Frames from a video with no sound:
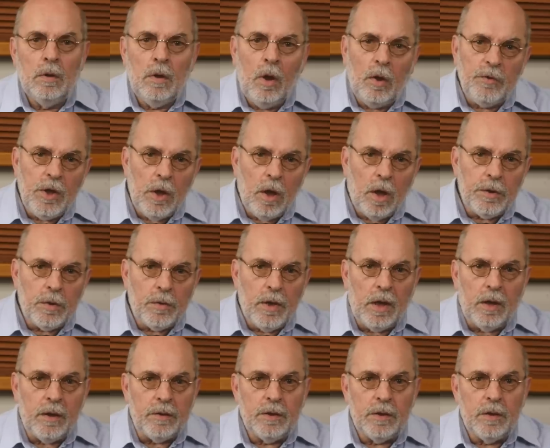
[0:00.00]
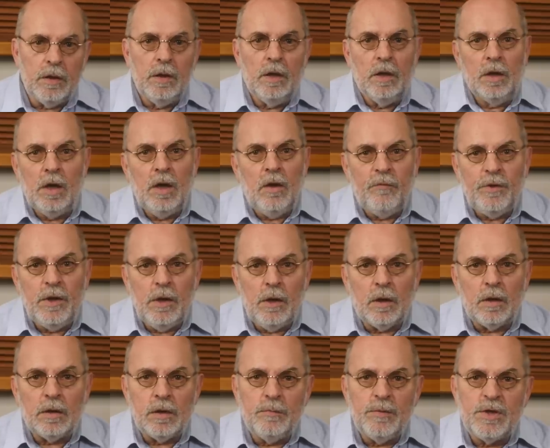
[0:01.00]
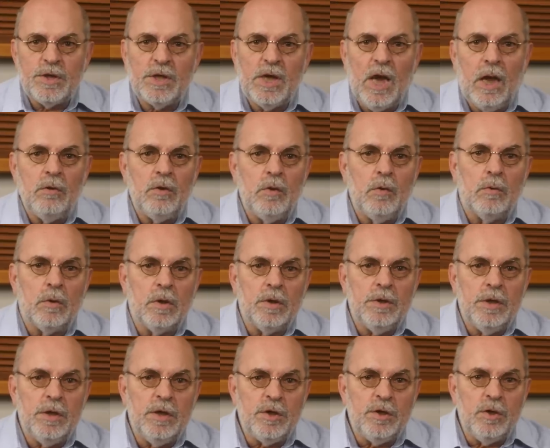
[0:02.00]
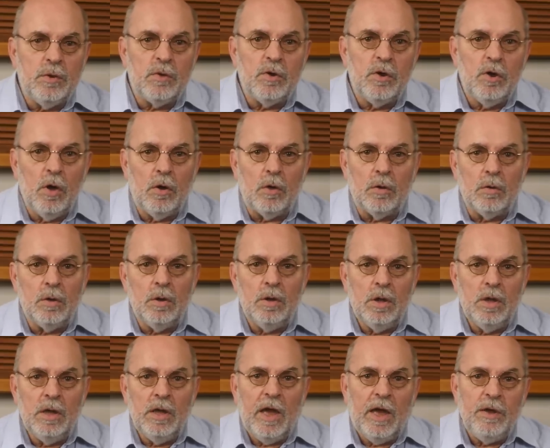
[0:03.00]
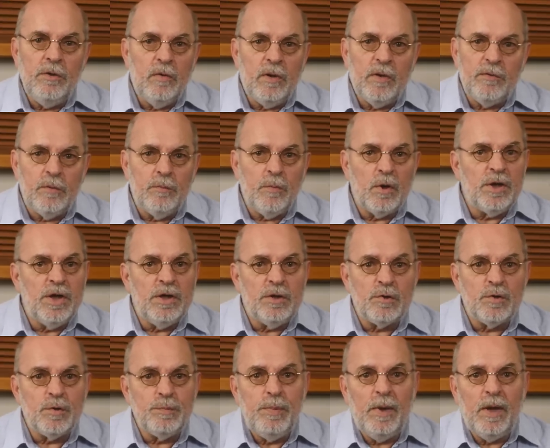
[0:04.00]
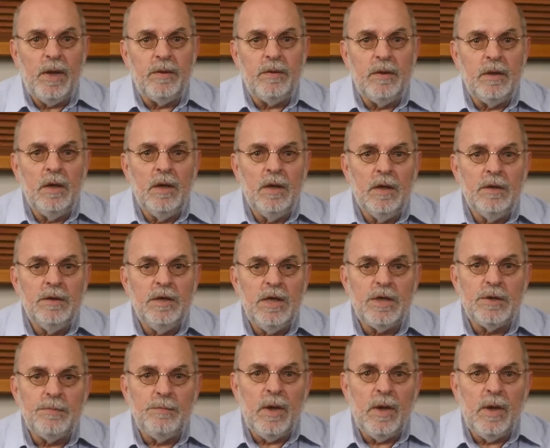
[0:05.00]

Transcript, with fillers: On the other hand, if the ultimate sound quality is your goal and you have the money to spend, this